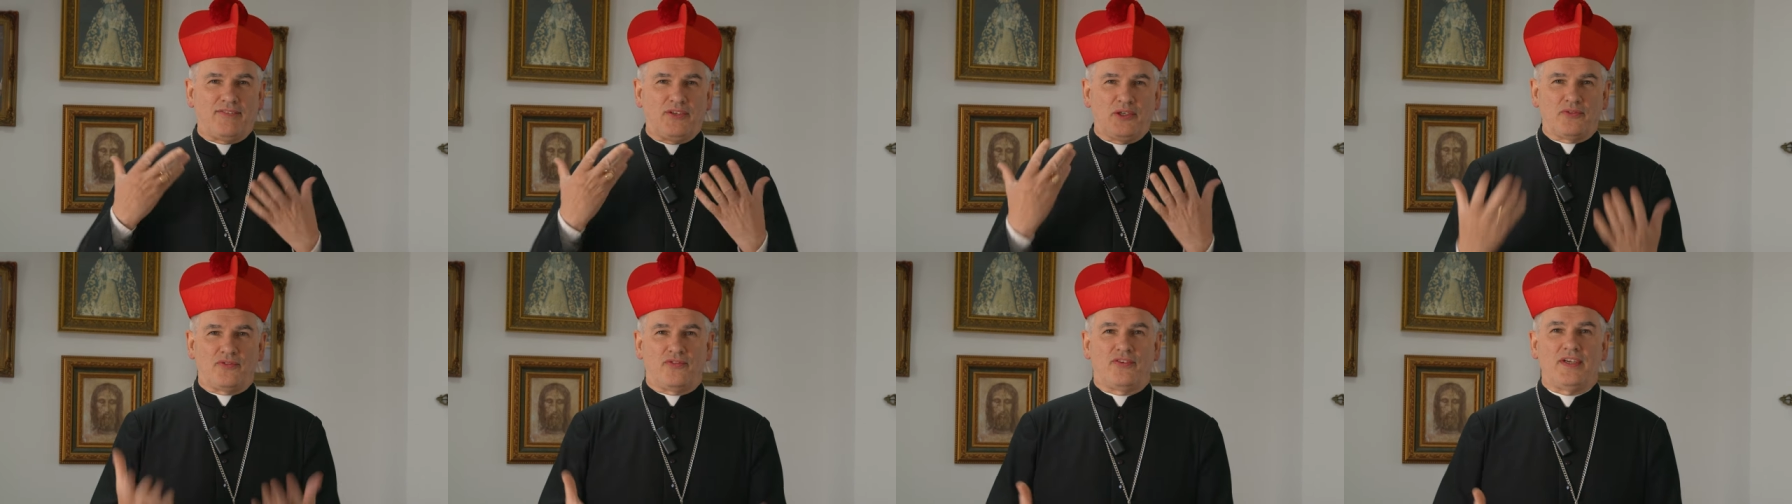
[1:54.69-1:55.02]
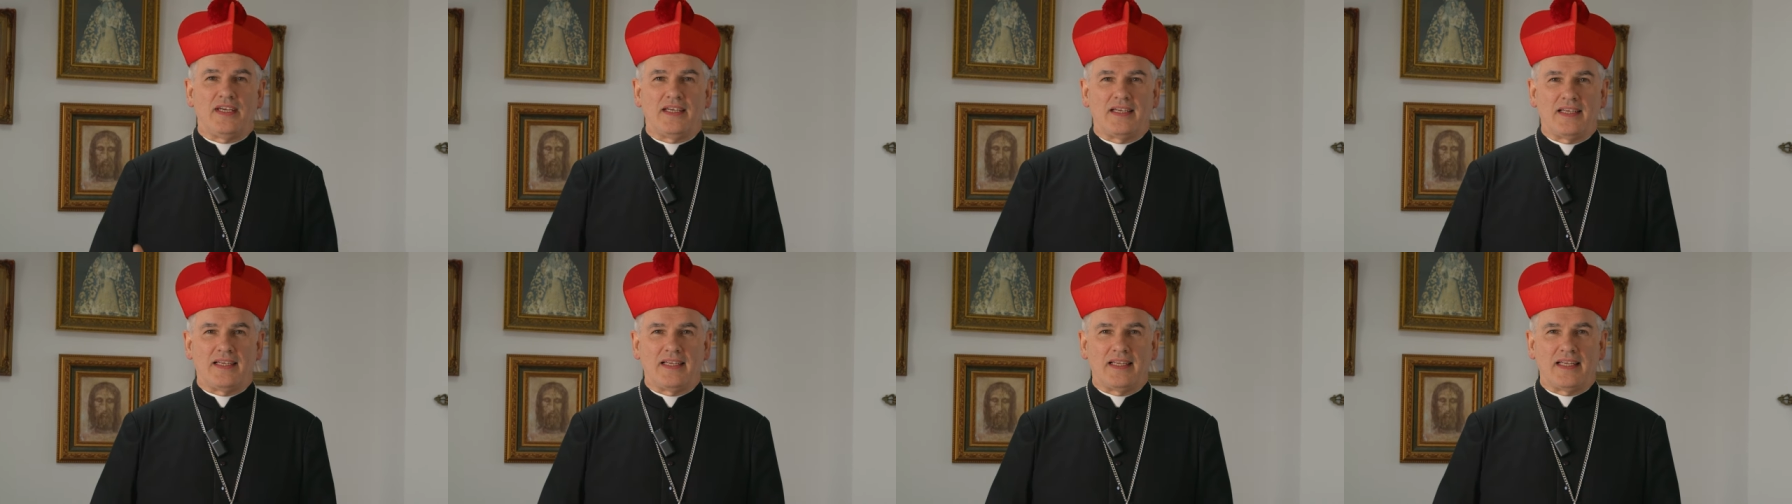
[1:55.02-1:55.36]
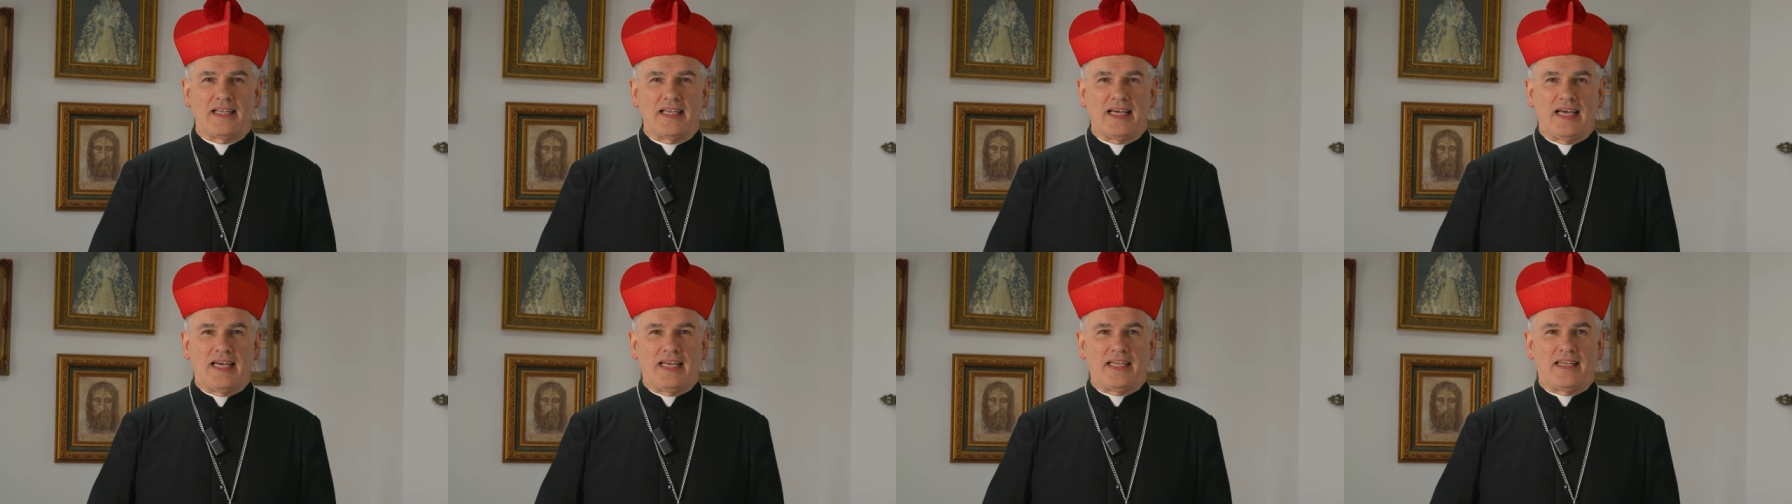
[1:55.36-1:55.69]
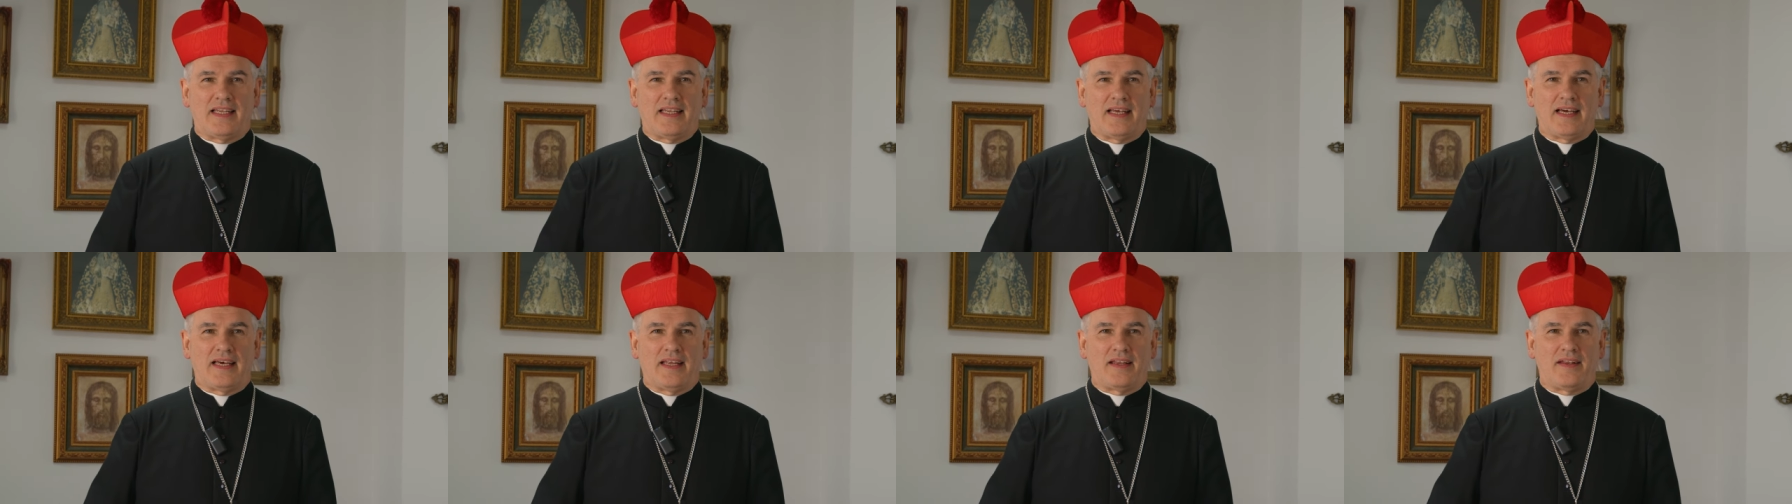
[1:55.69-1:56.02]
you feel
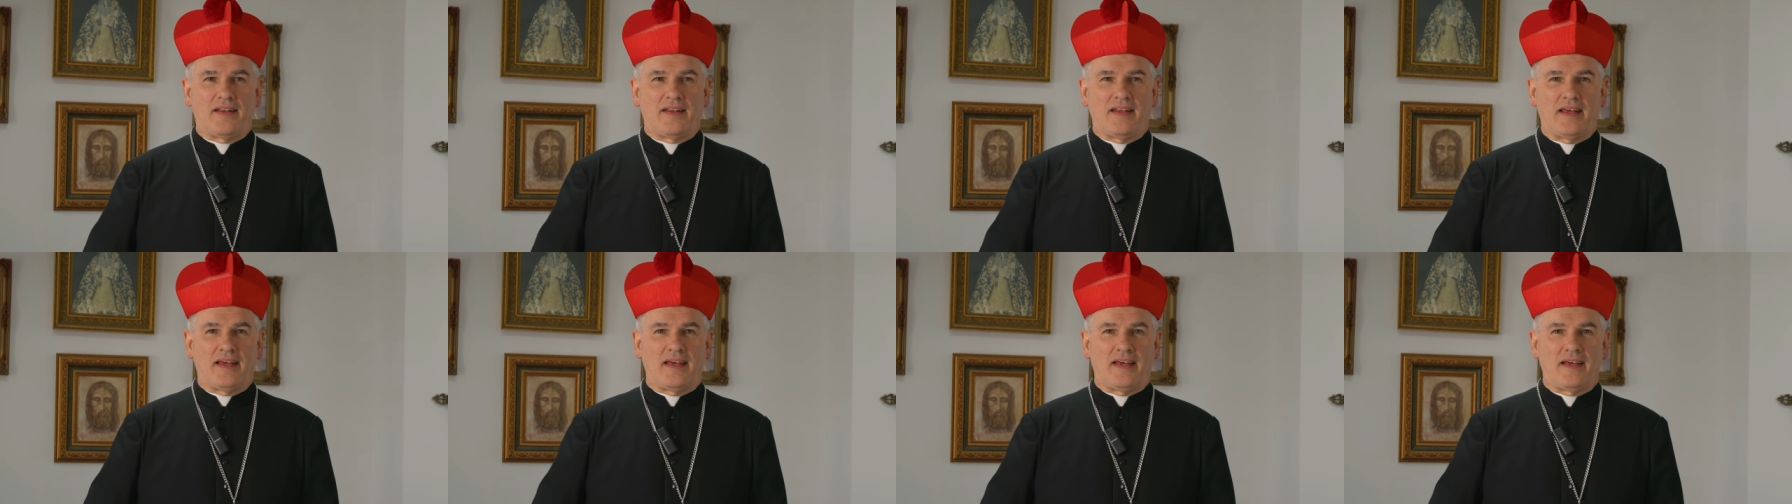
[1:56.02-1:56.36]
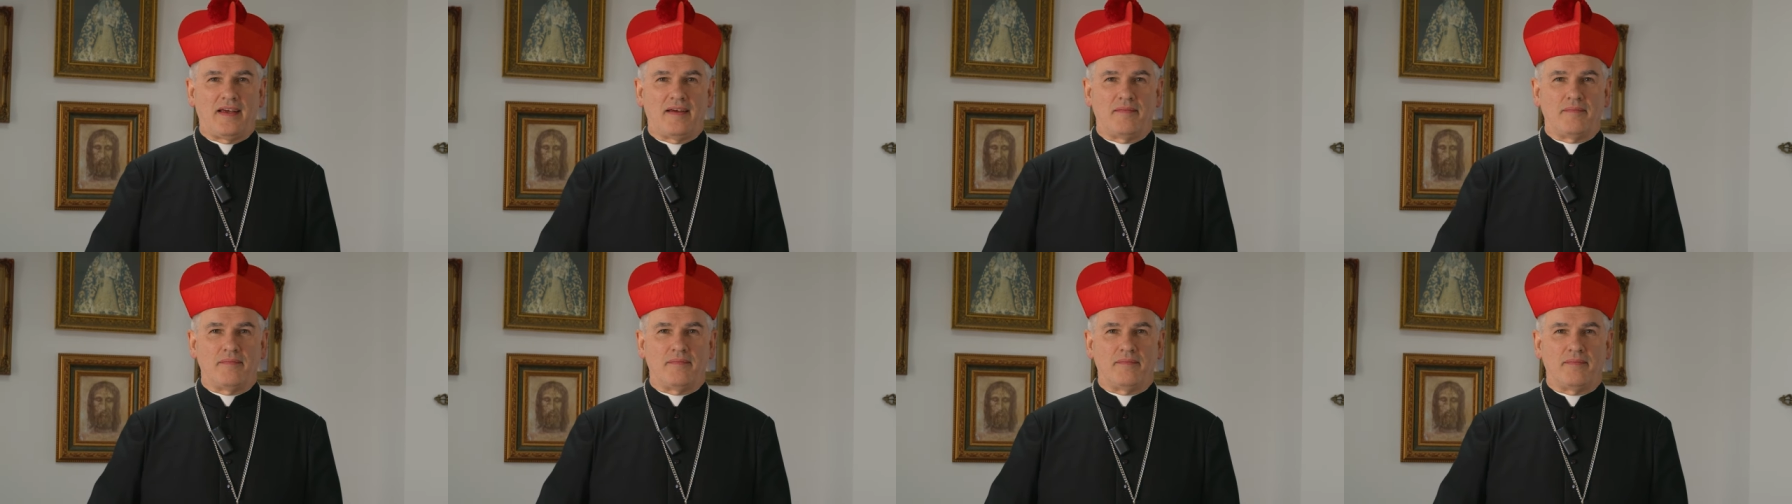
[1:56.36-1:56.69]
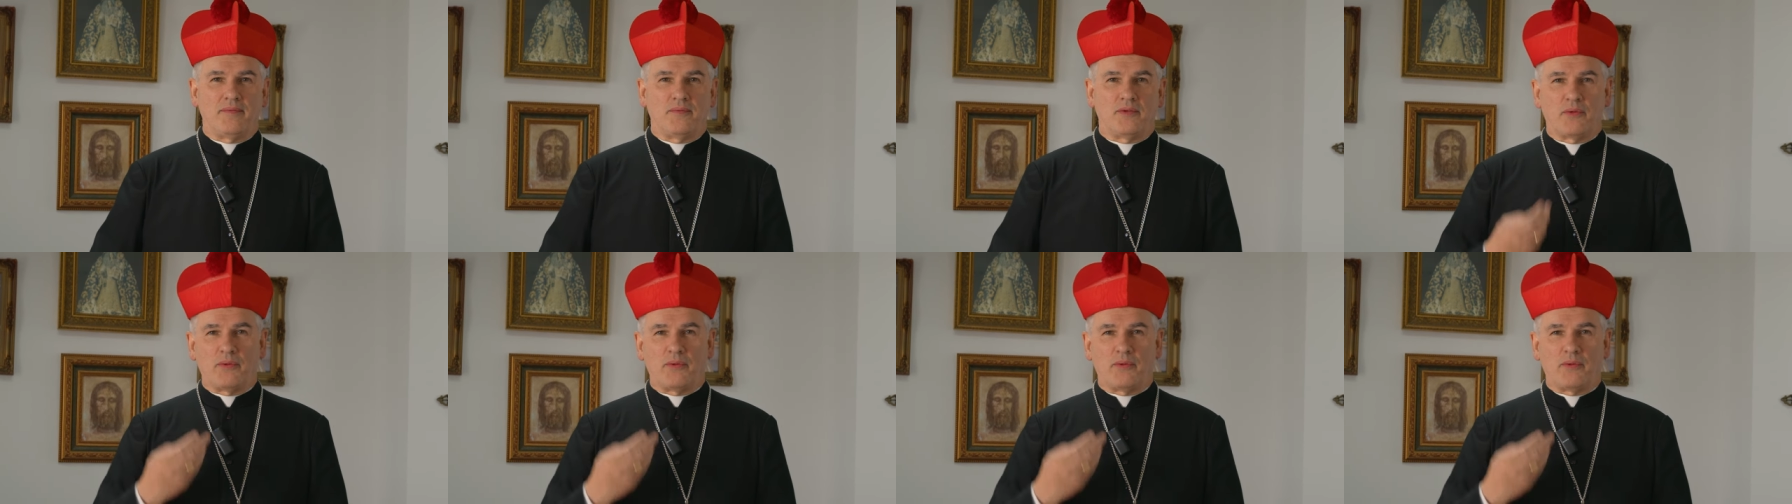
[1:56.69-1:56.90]
that um,